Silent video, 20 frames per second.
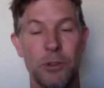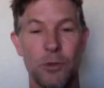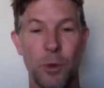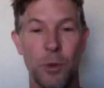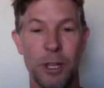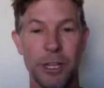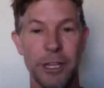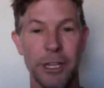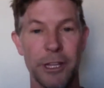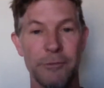
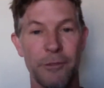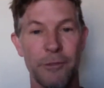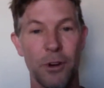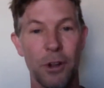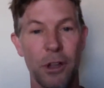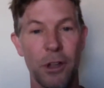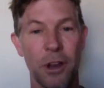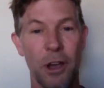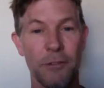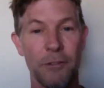dwelling in for
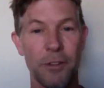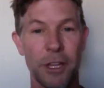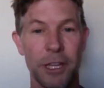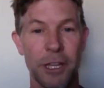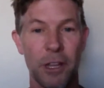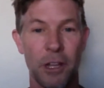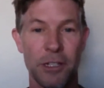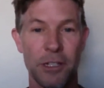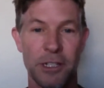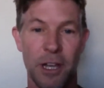an awfully
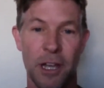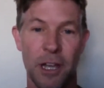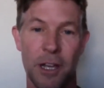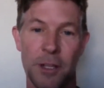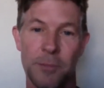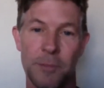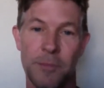long time.